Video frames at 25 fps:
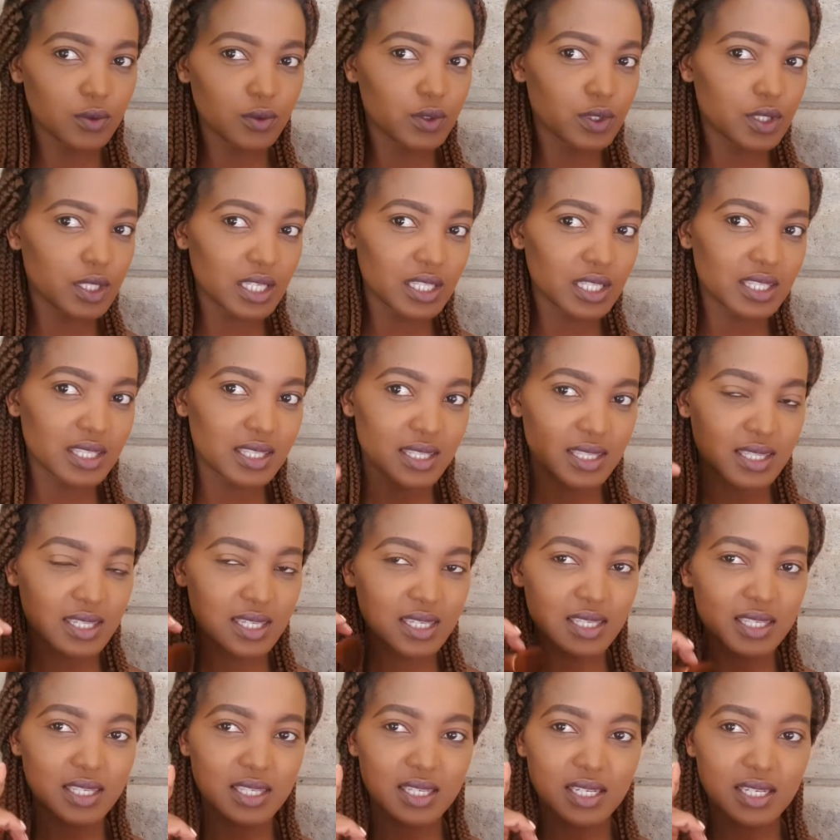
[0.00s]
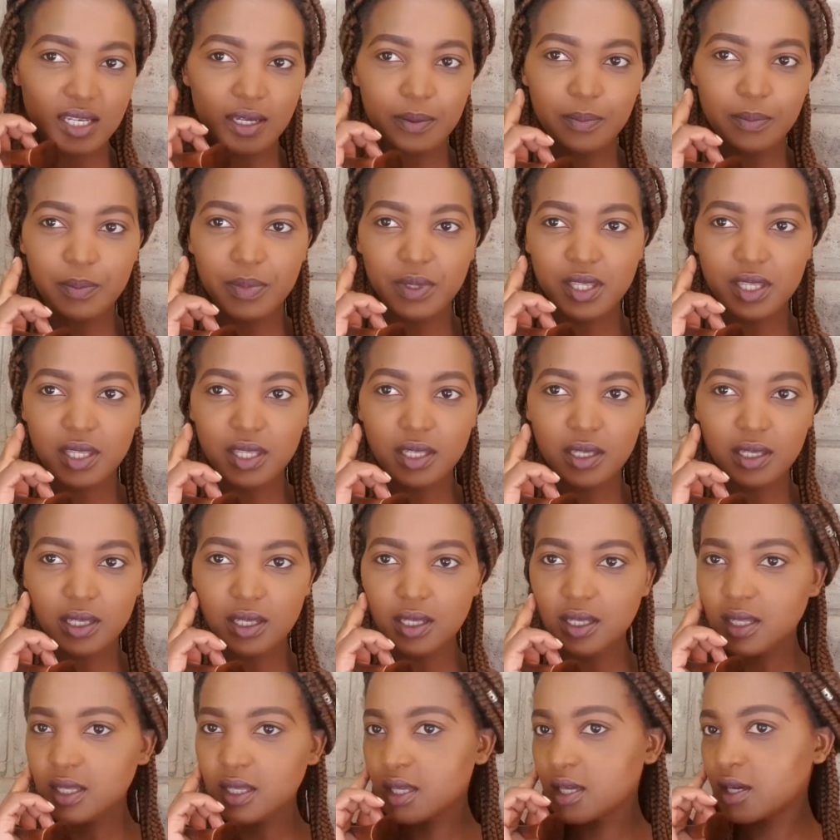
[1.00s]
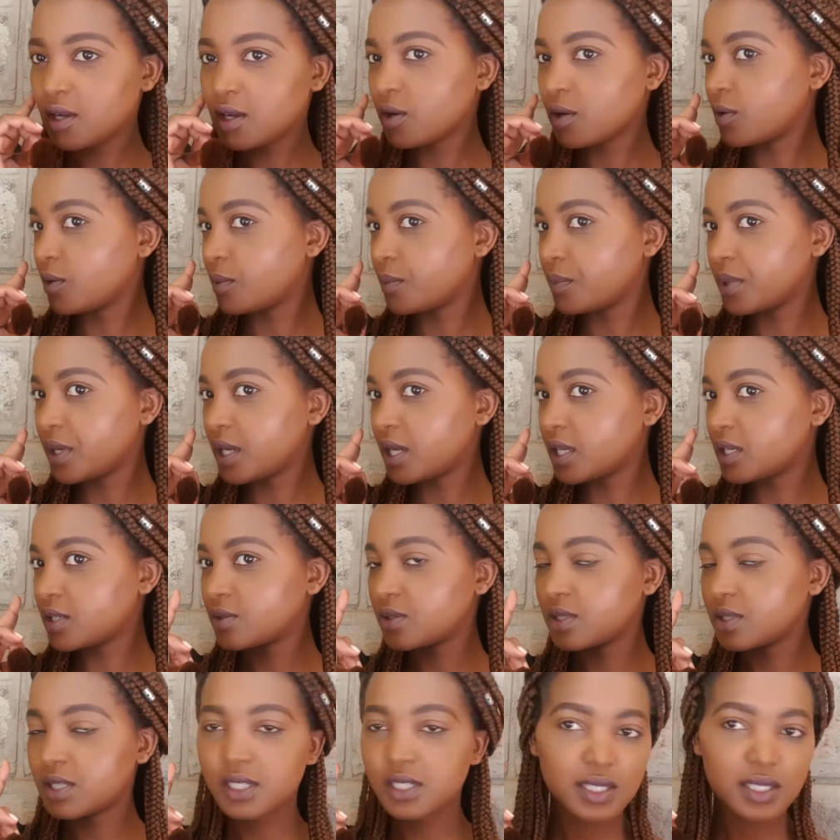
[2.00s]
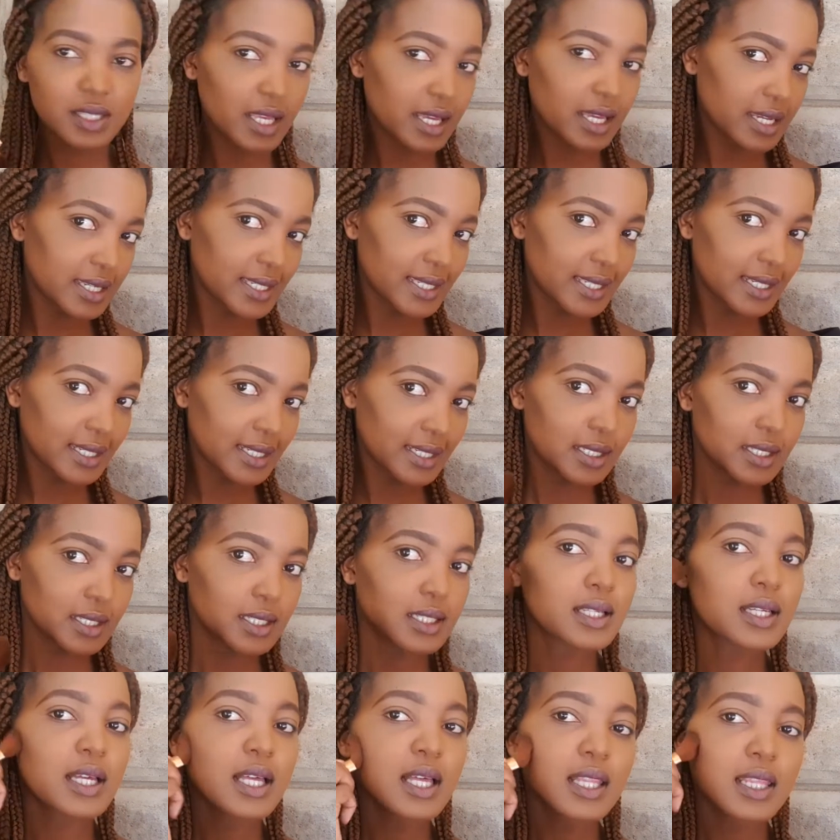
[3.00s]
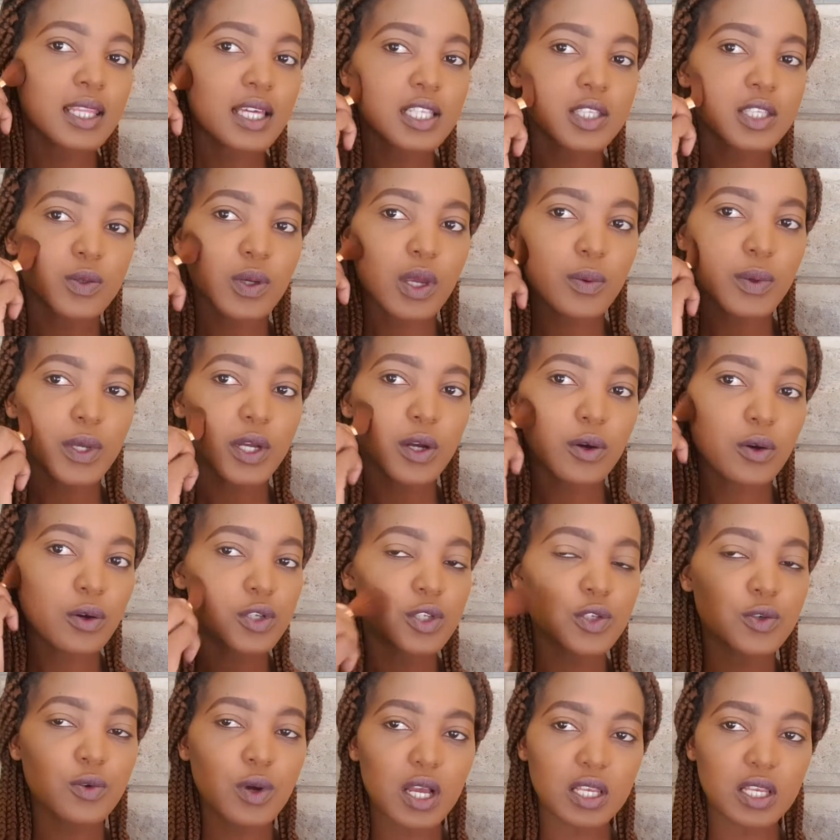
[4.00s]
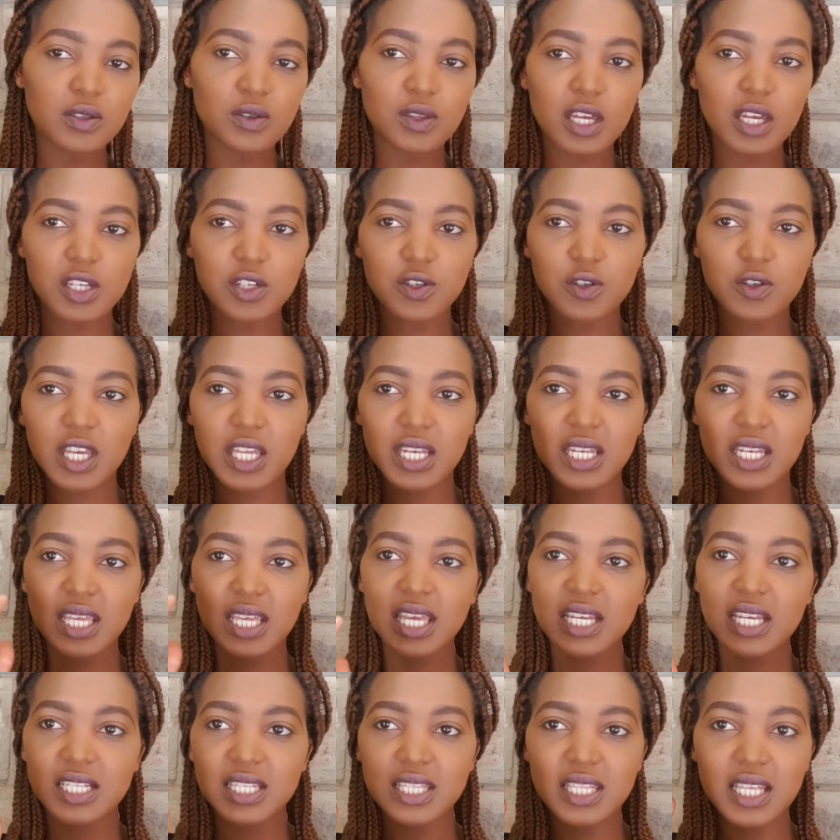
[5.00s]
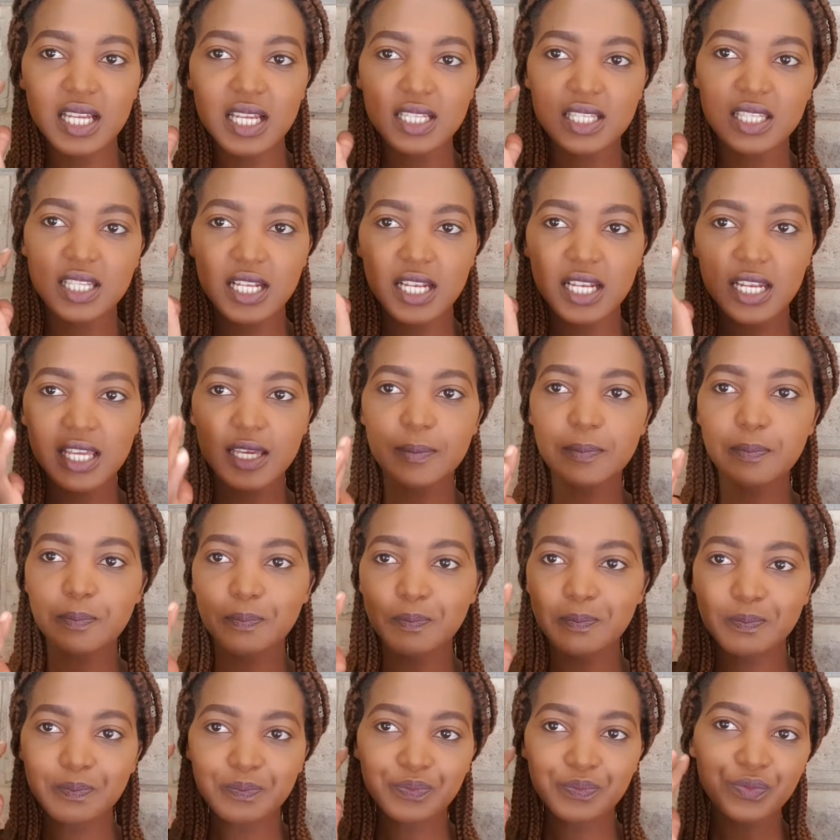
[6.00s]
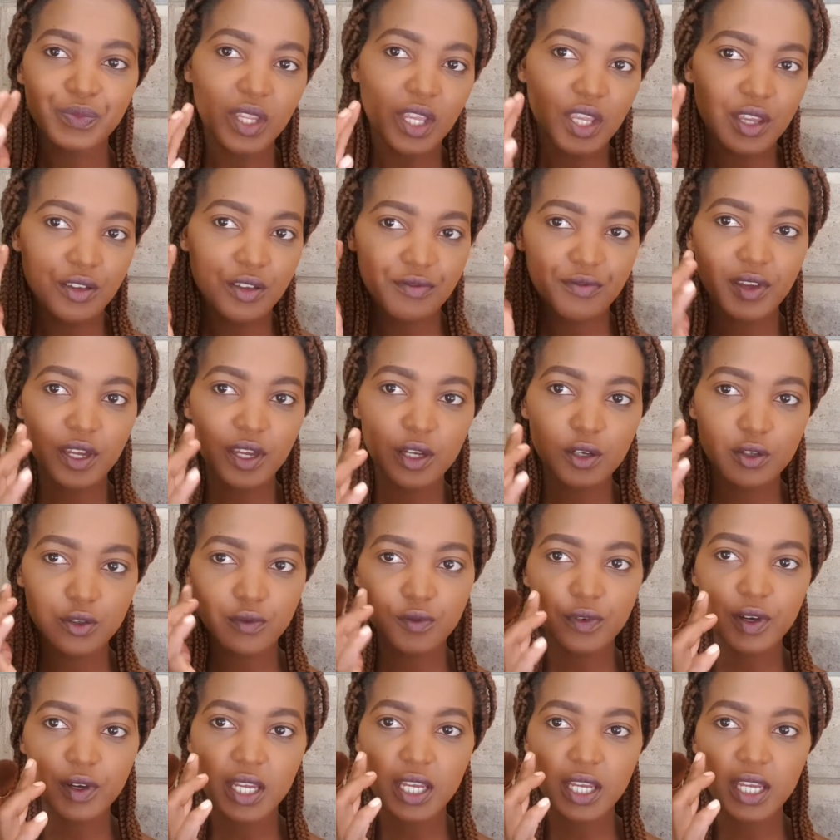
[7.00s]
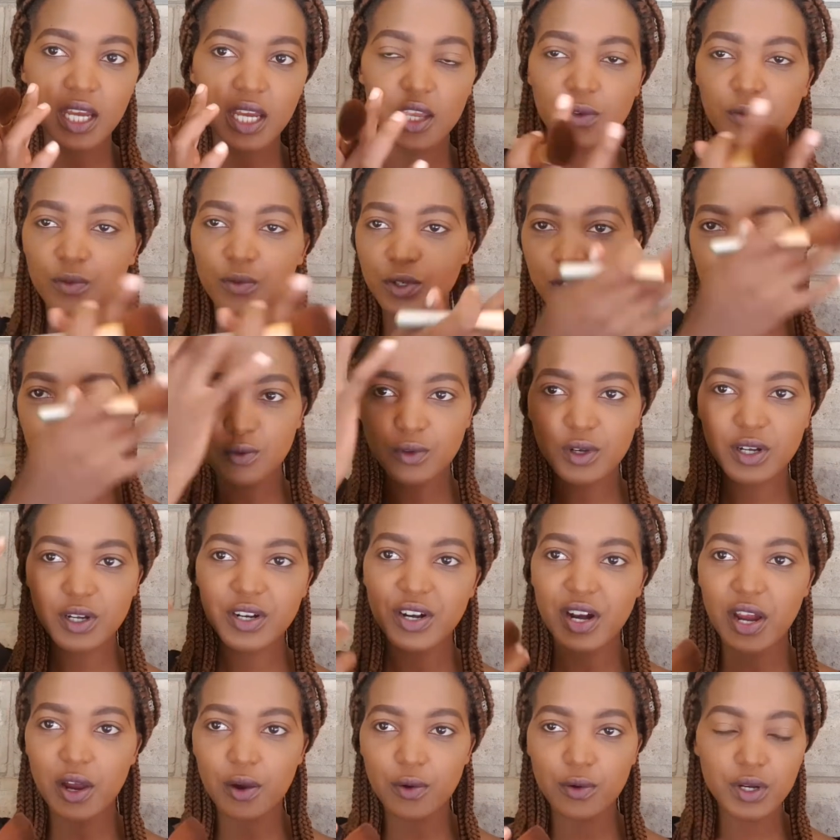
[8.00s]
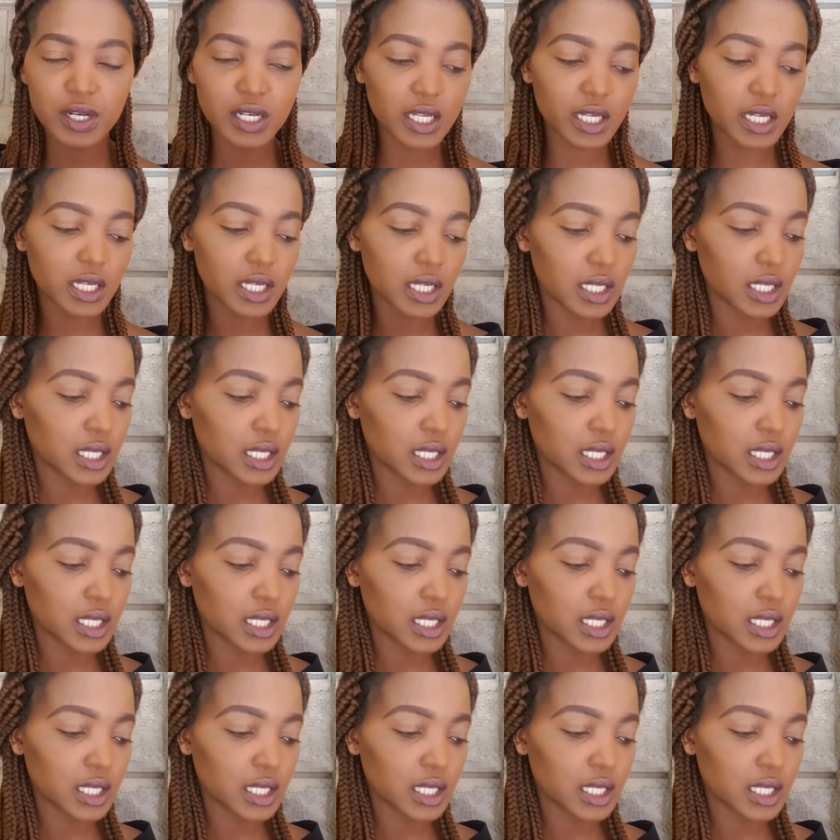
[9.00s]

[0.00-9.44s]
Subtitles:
use this depth compared to this side. That's why we contour, so that you can get that slim effect over here. You won't look round.